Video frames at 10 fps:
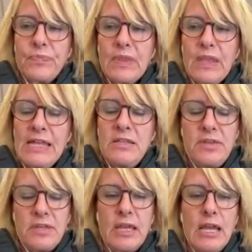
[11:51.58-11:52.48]

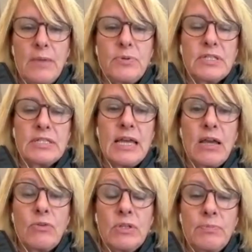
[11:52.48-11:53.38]
anything that happens
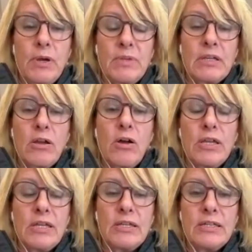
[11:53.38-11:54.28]
now in the public
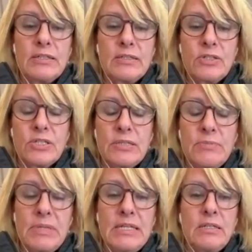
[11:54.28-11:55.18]
eye is just
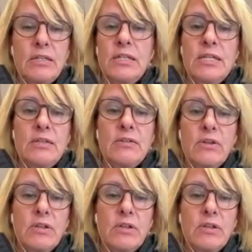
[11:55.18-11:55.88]
immediately